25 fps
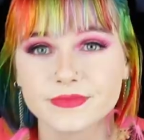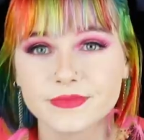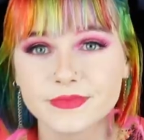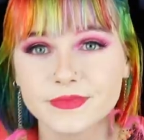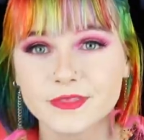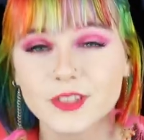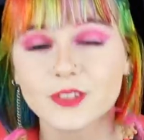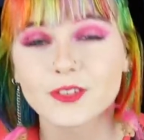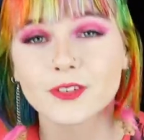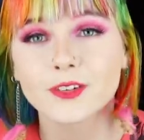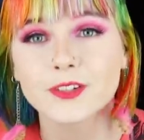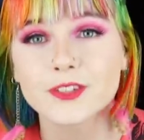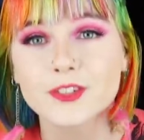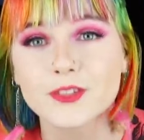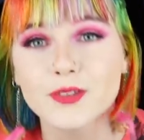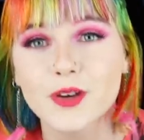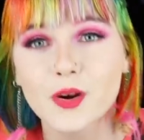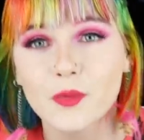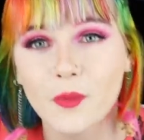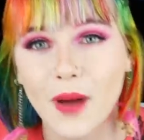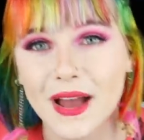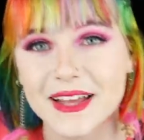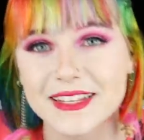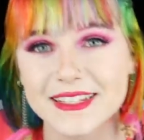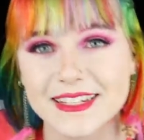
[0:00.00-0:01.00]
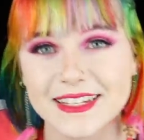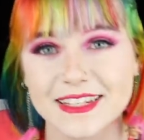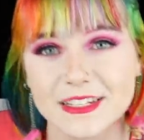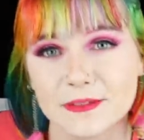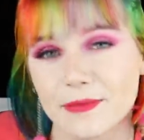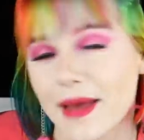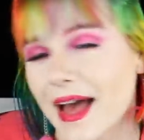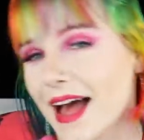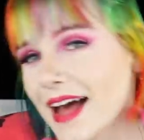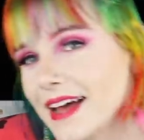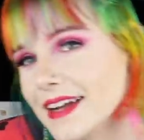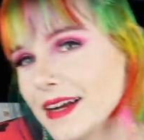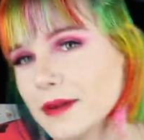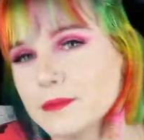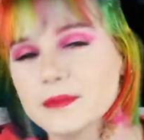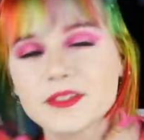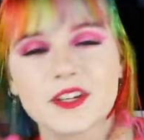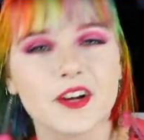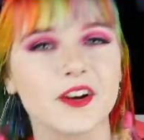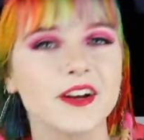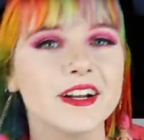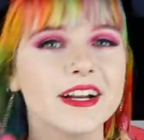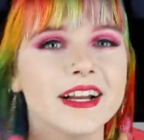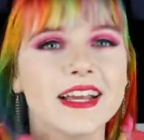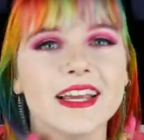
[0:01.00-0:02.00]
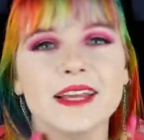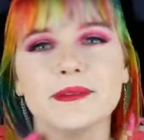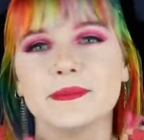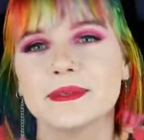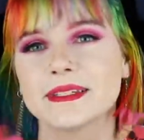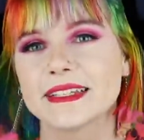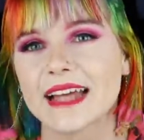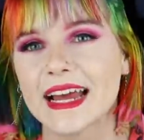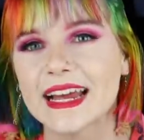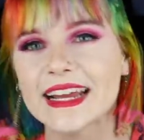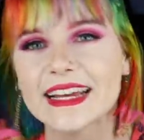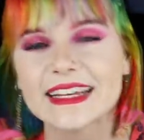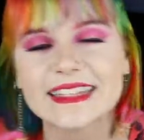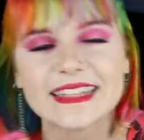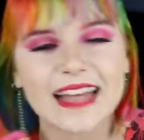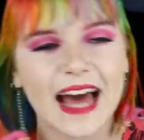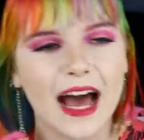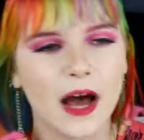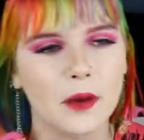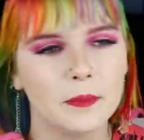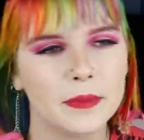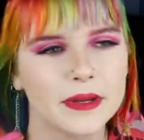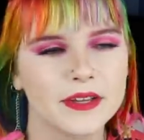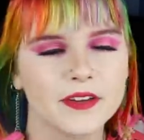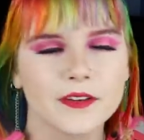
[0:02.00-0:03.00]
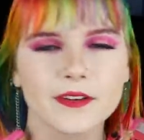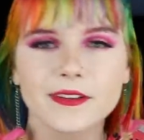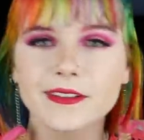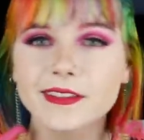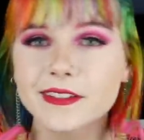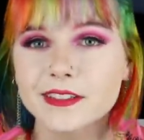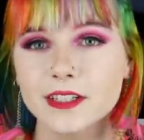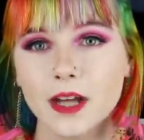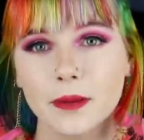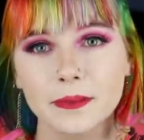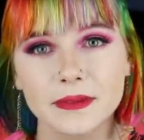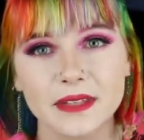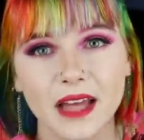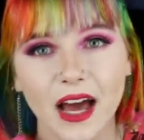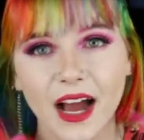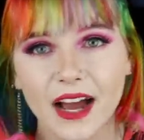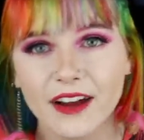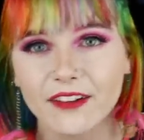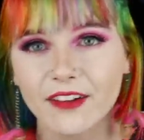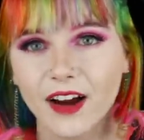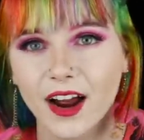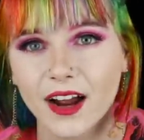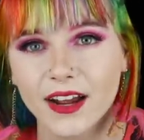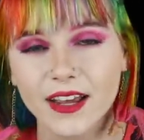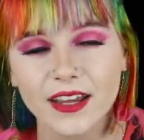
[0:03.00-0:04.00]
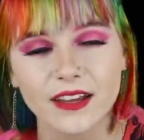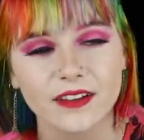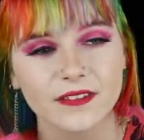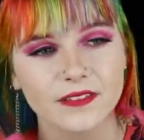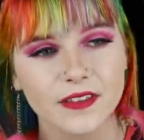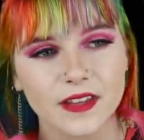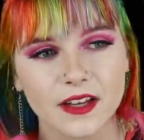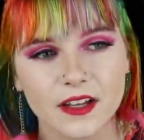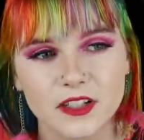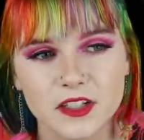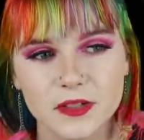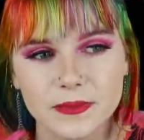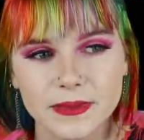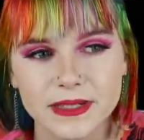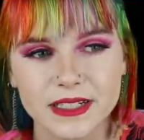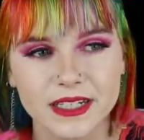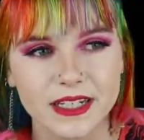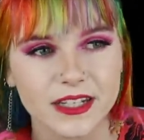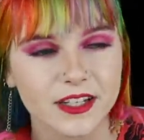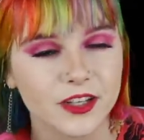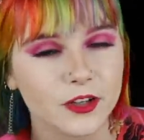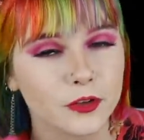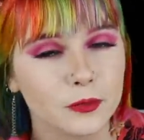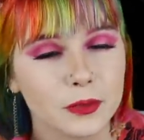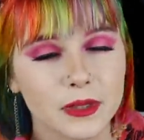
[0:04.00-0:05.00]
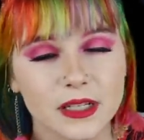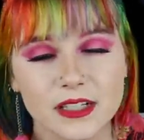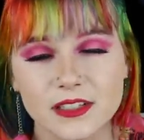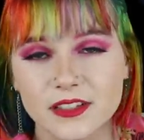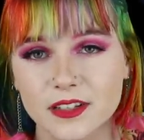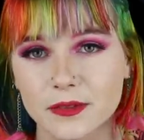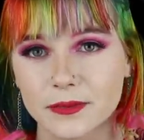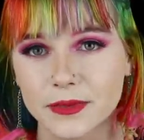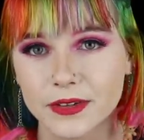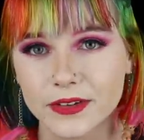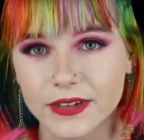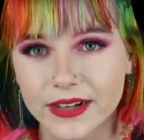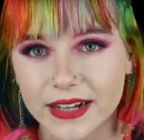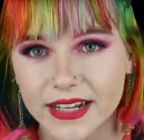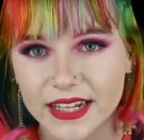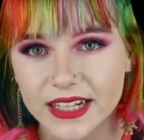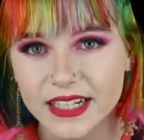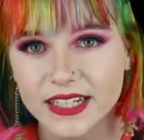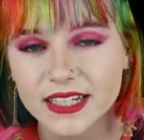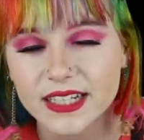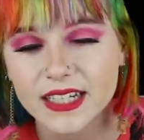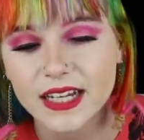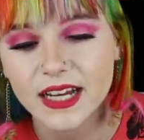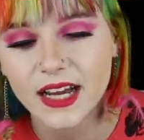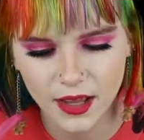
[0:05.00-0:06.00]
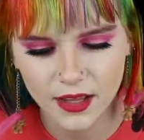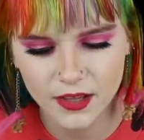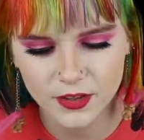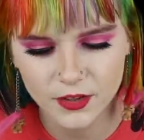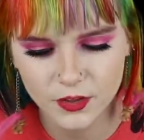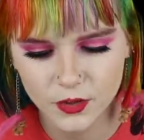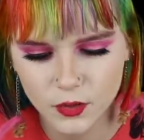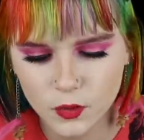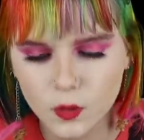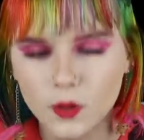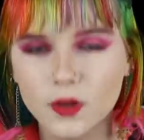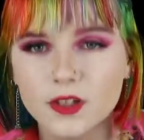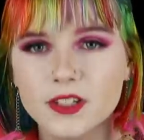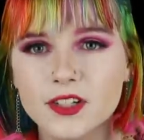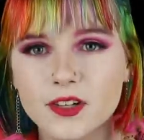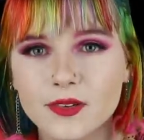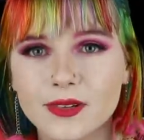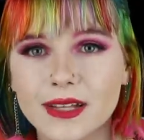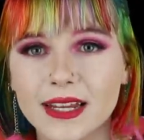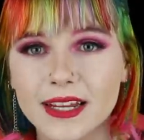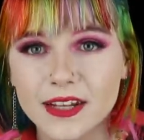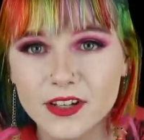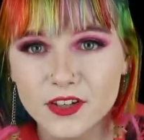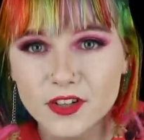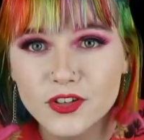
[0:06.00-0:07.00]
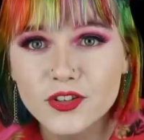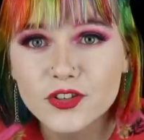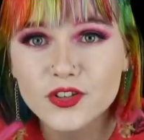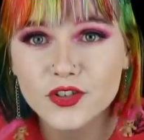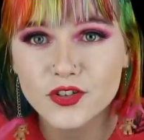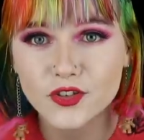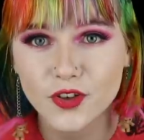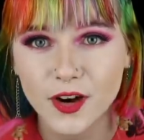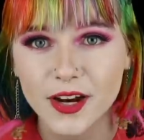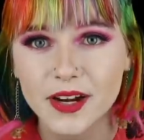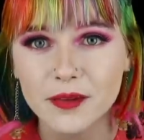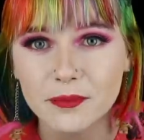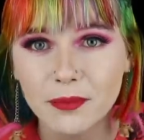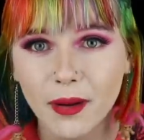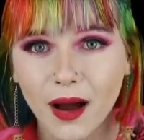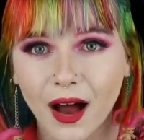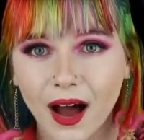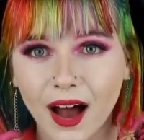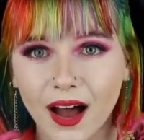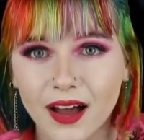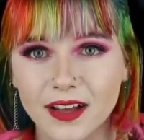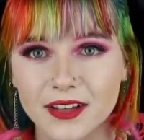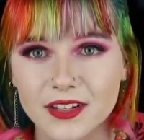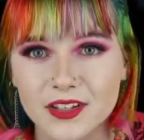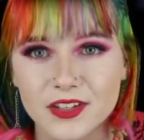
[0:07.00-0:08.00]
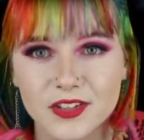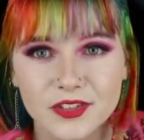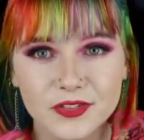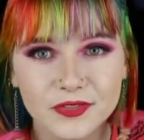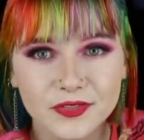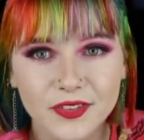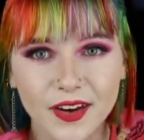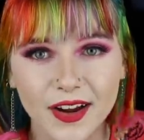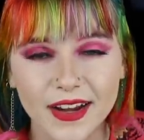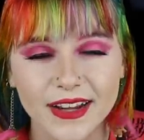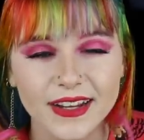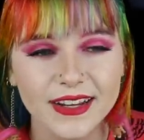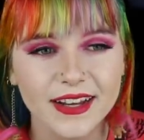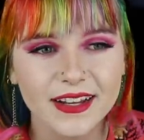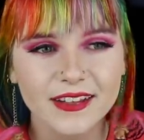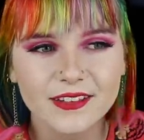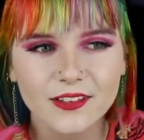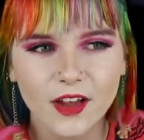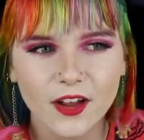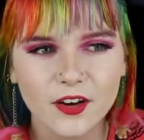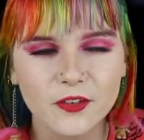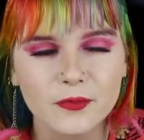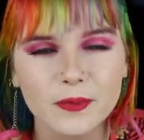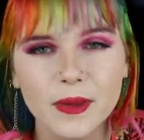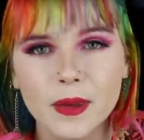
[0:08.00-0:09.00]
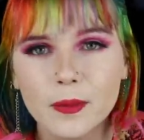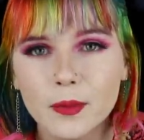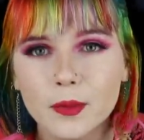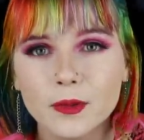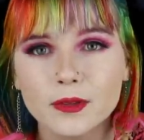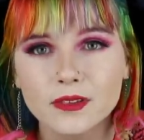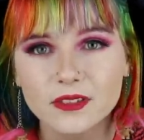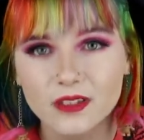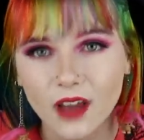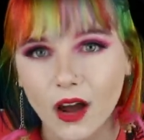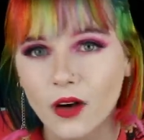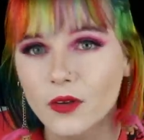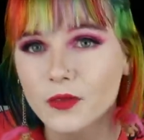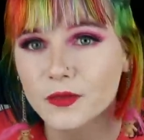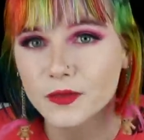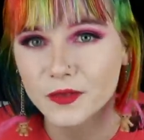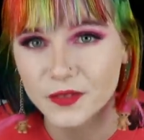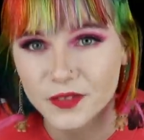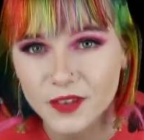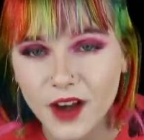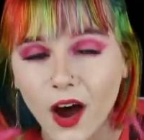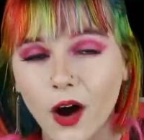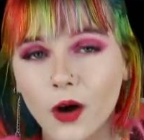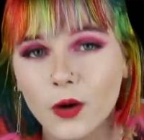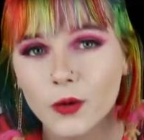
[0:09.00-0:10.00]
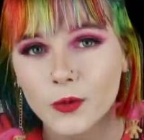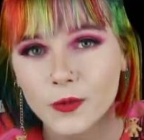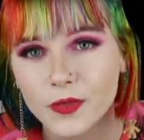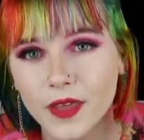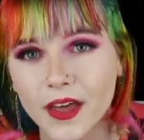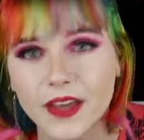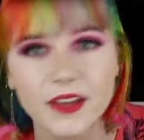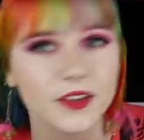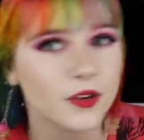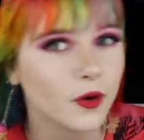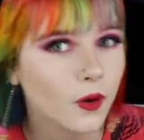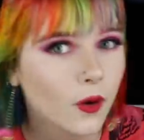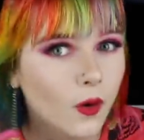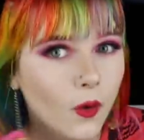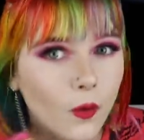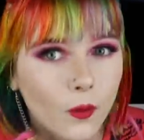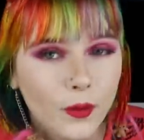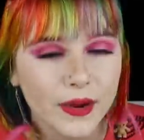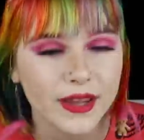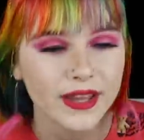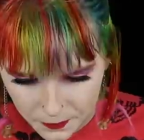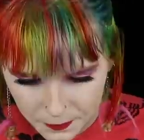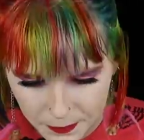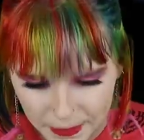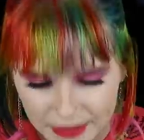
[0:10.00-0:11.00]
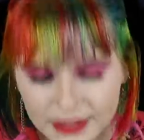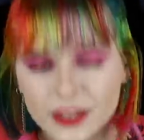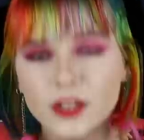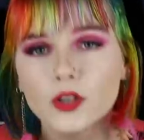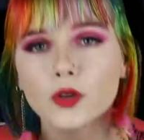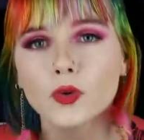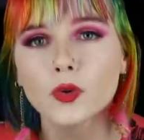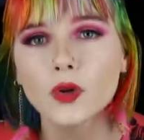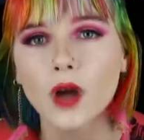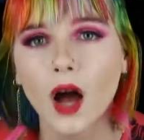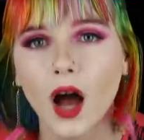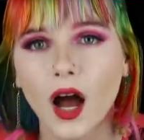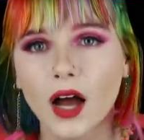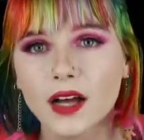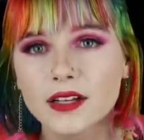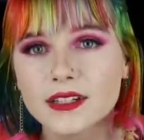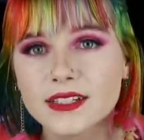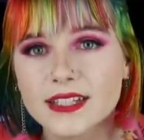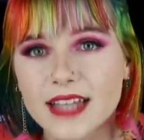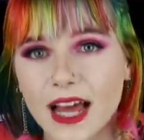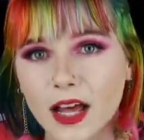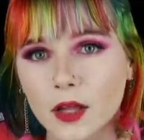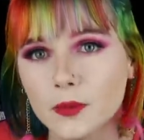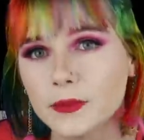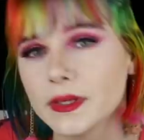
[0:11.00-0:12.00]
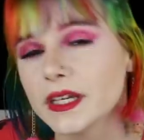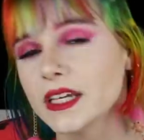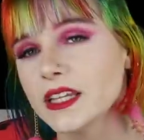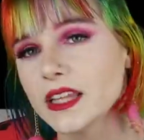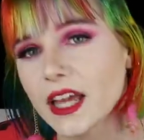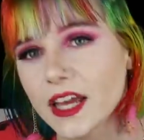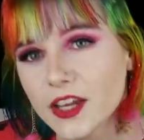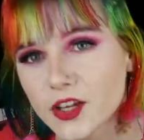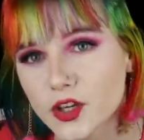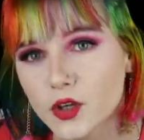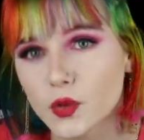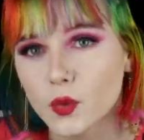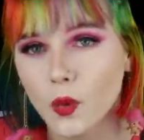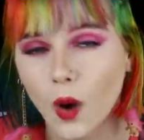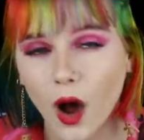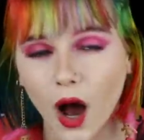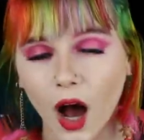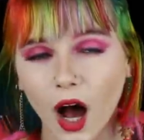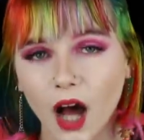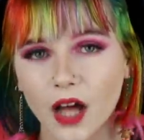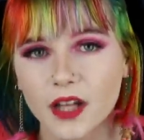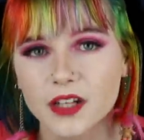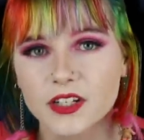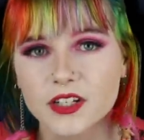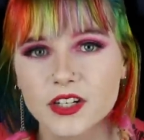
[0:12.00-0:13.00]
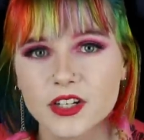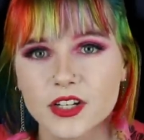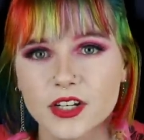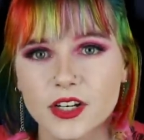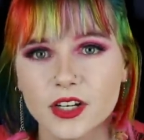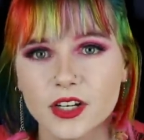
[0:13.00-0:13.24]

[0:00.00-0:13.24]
You're also a white cis man. I'm sorry to keep saying that, but you're at the top of the hierarchy of the LGBTQ plus community. You also like straight pass, right? A lot of people don't know that you're queer, but you can't tell me that you aren't